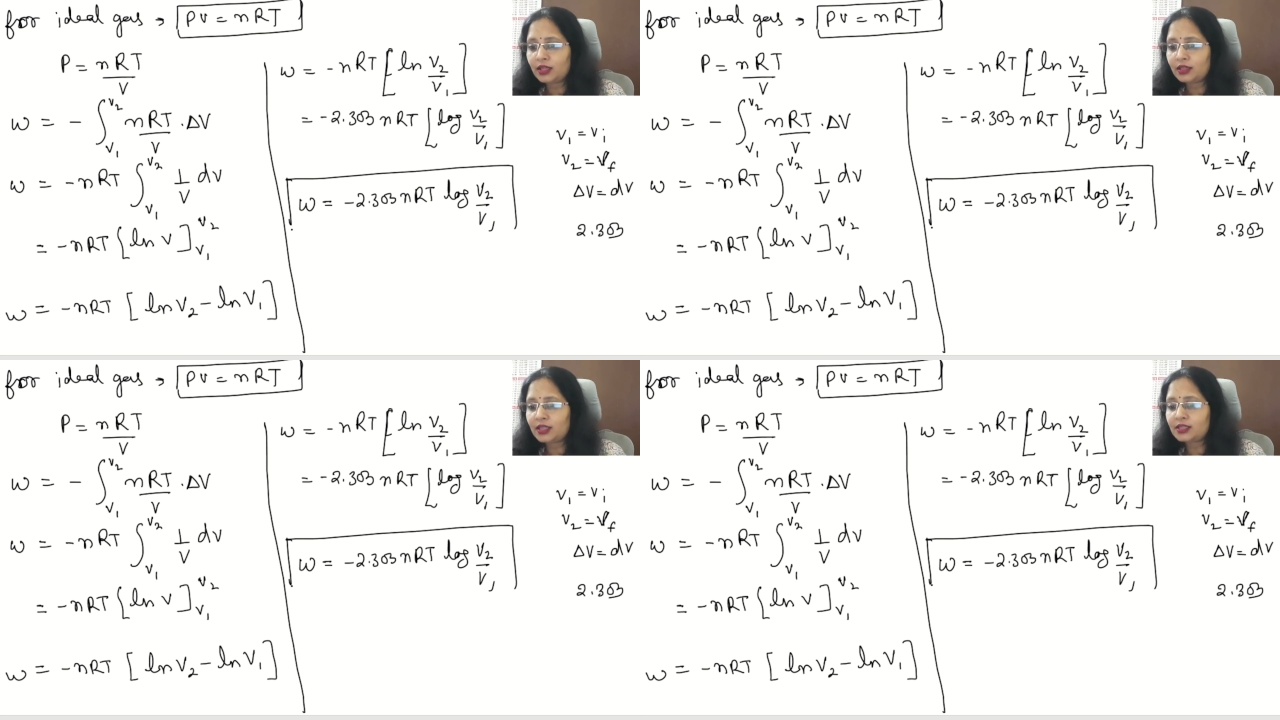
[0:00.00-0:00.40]

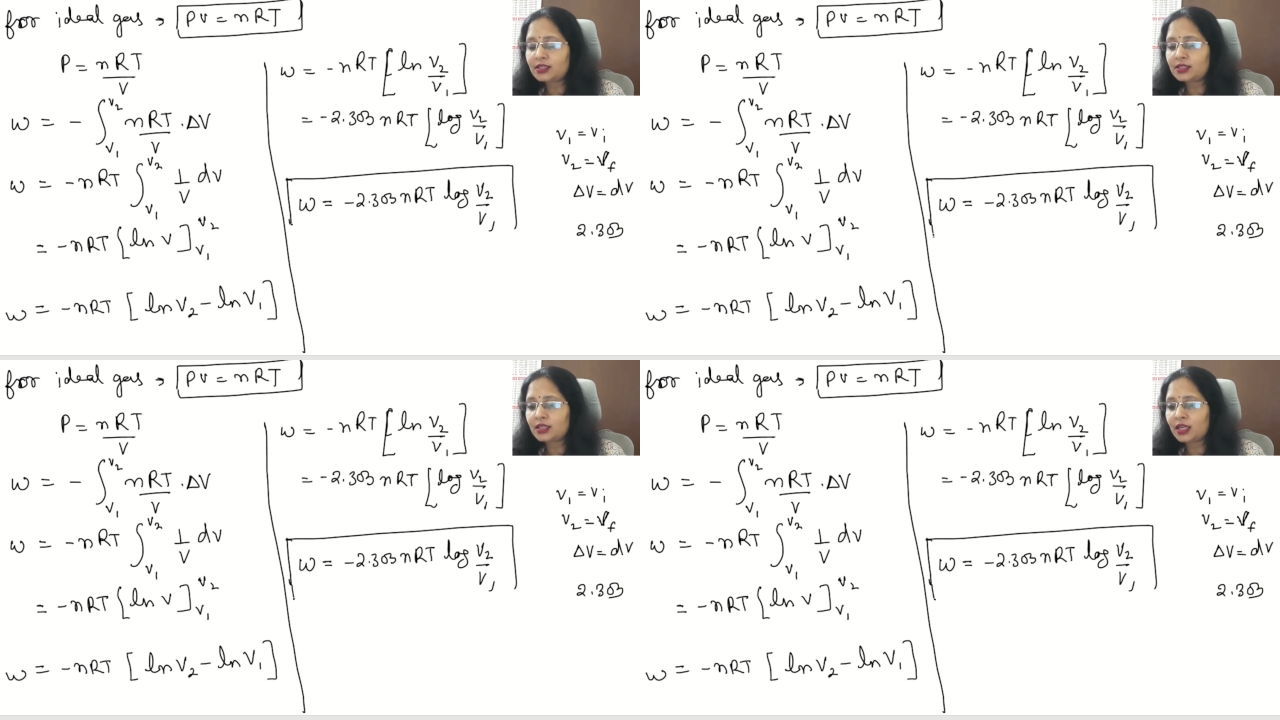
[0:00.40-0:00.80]

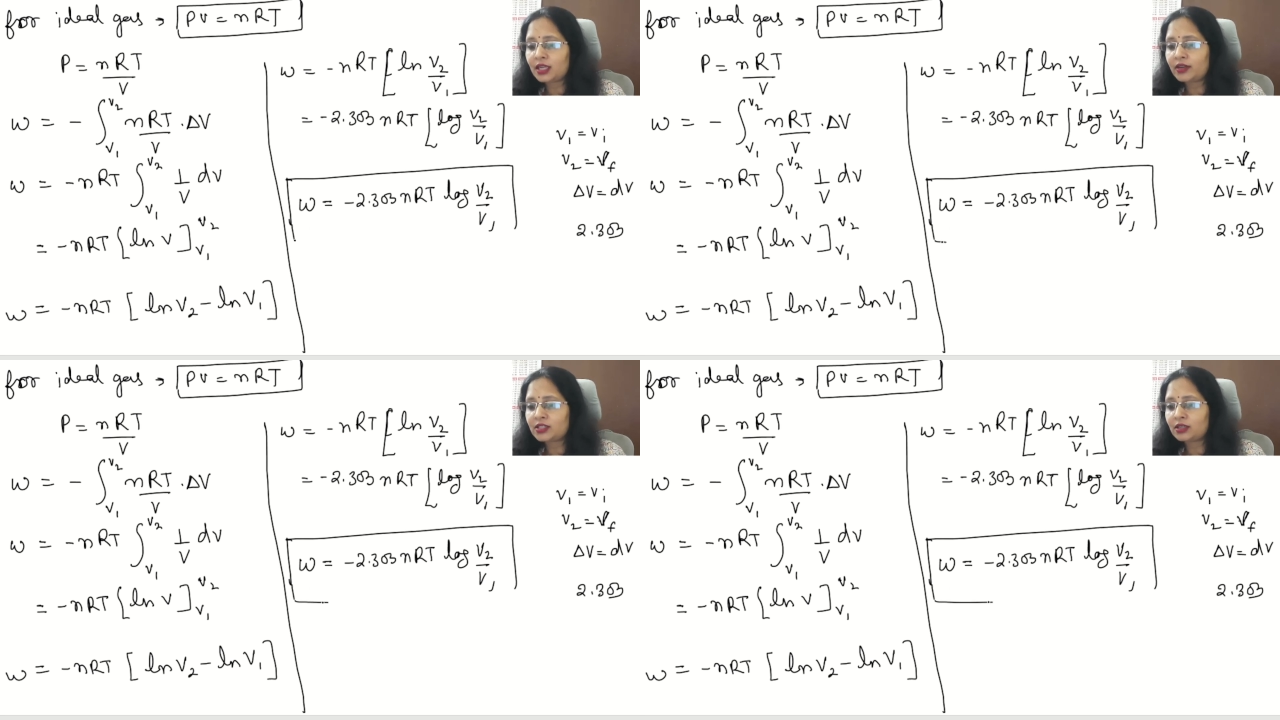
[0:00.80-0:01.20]
This
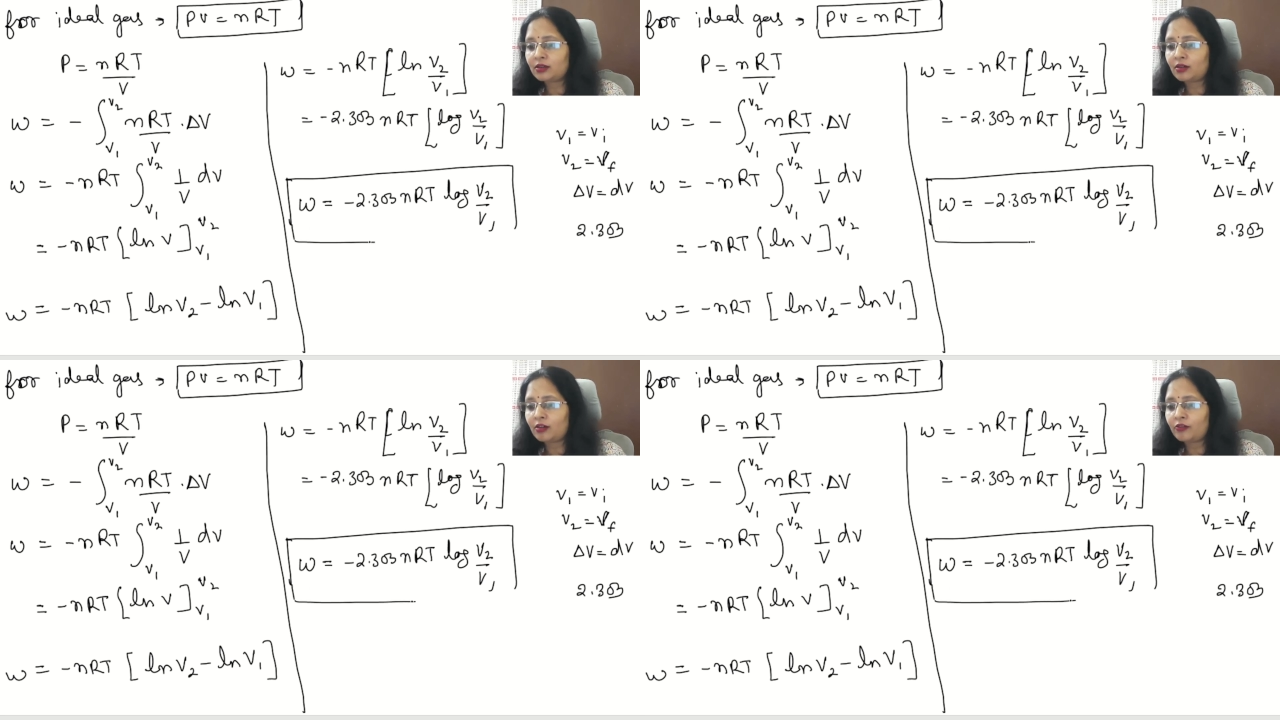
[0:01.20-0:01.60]
equation
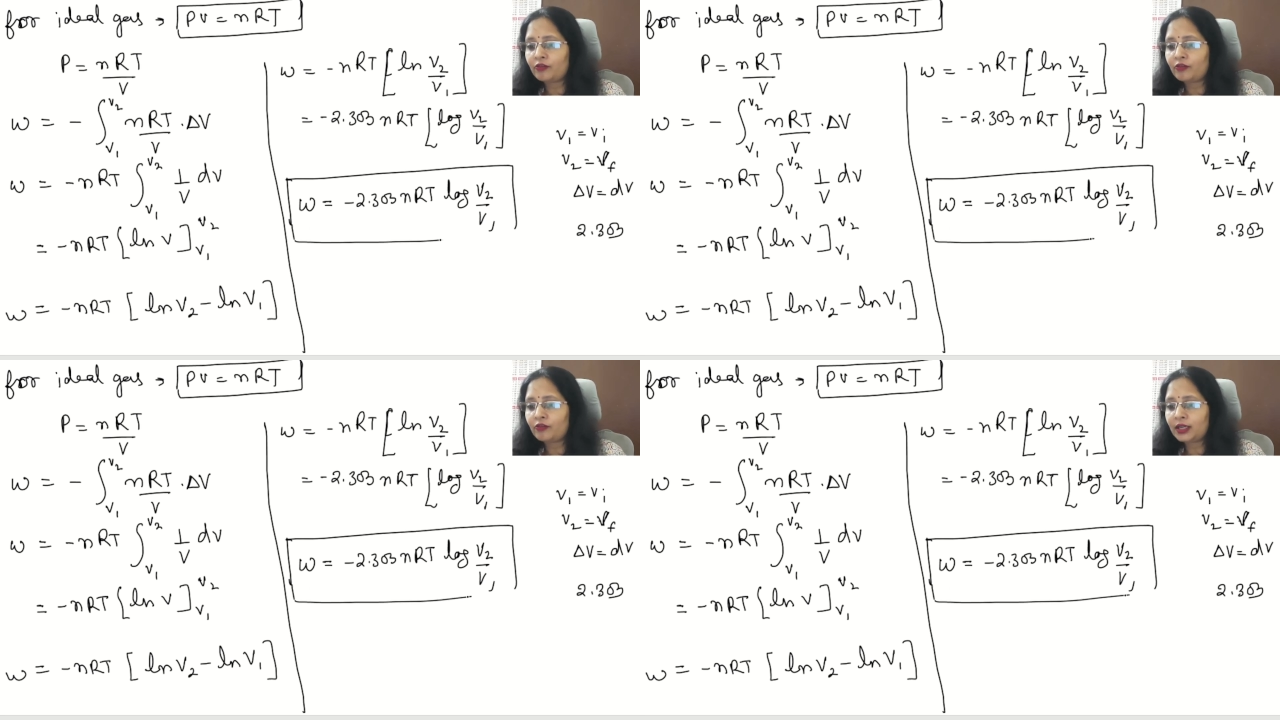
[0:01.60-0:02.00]
of
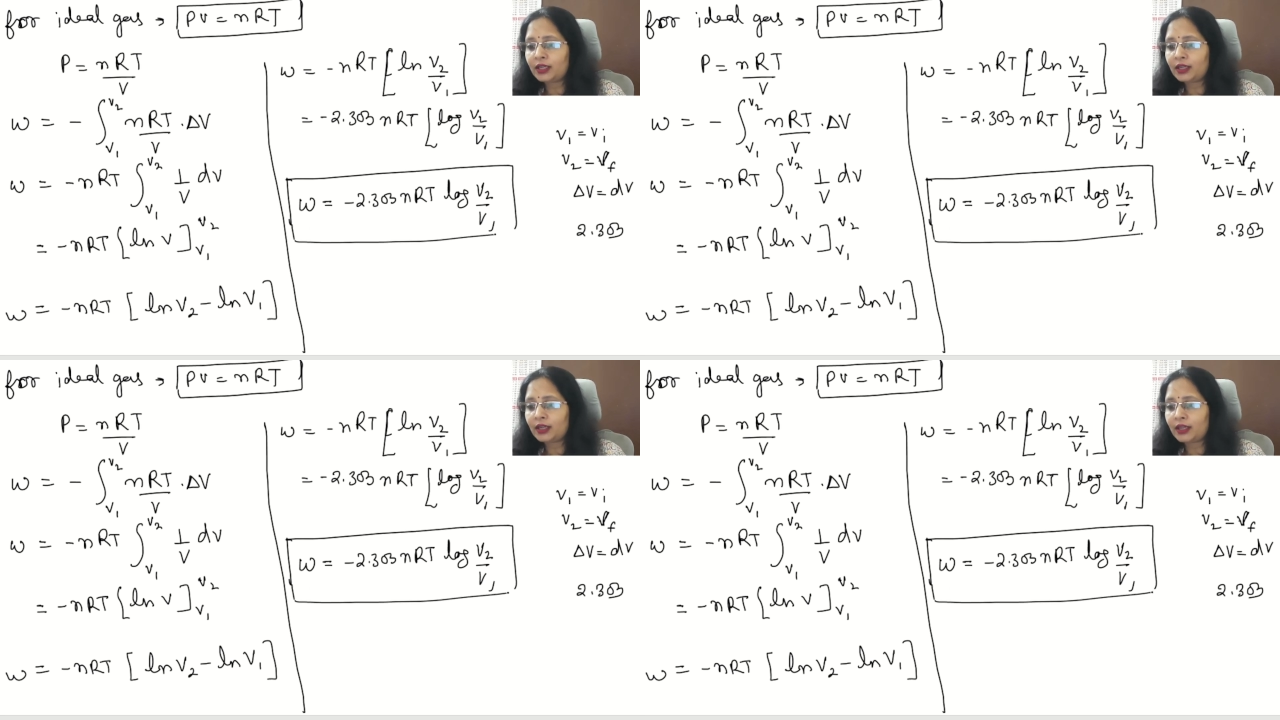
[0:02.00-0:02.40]
work
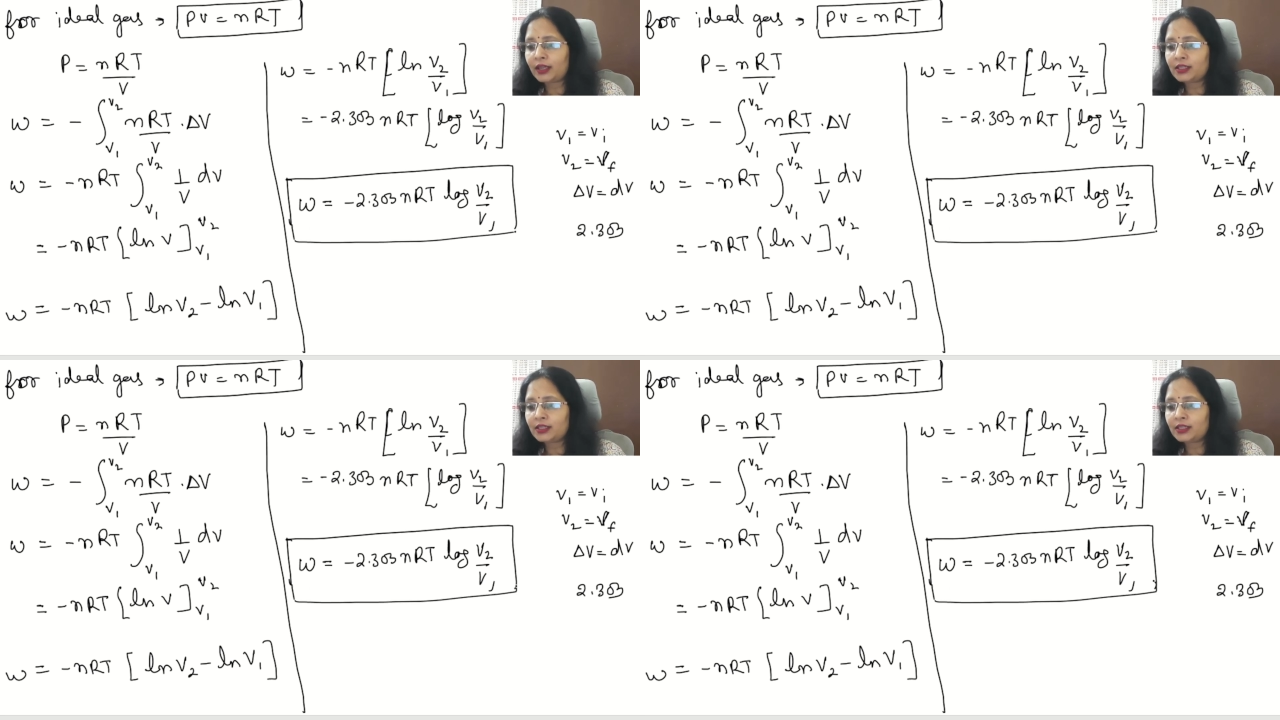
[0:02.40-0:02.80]

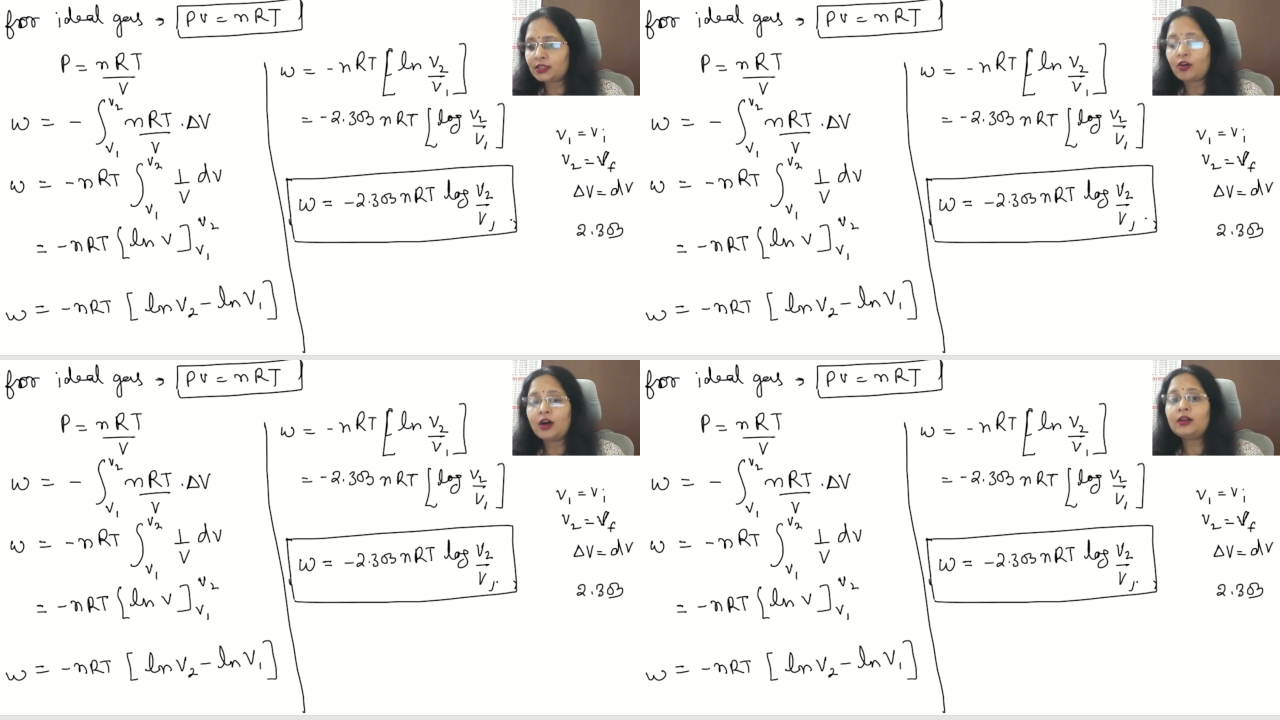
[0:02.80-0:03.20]
is
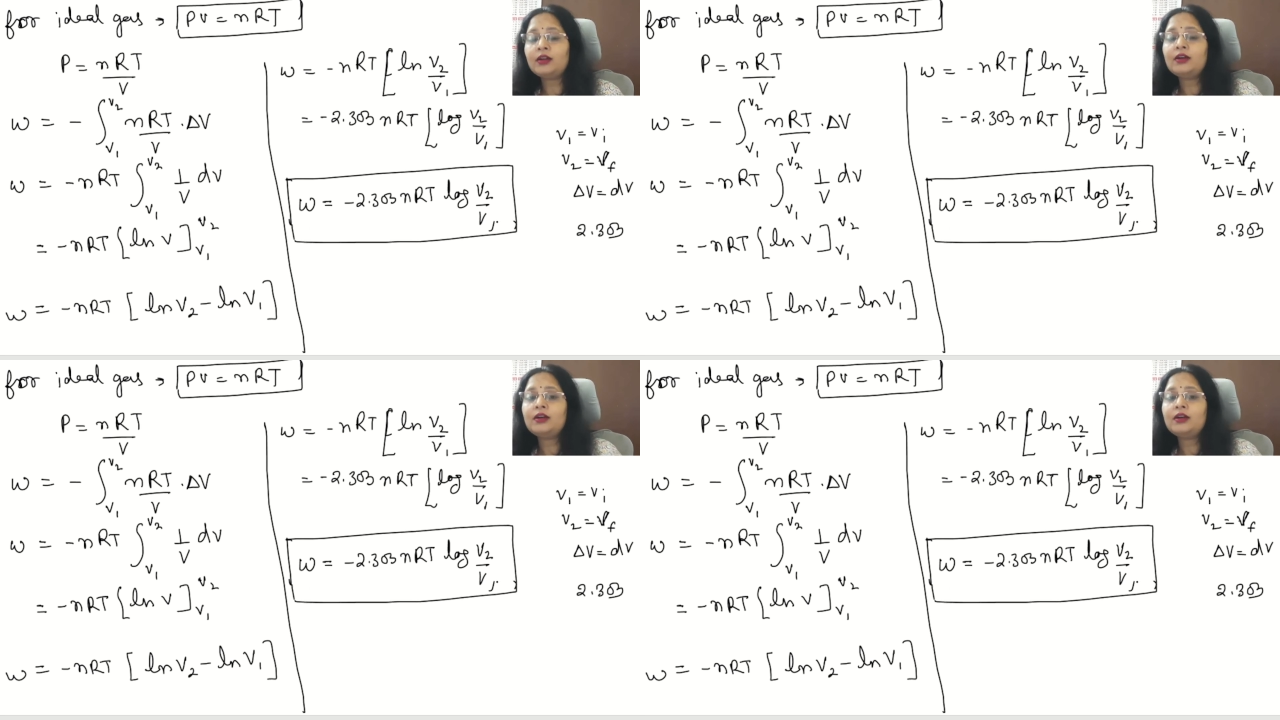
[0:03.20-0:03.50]
for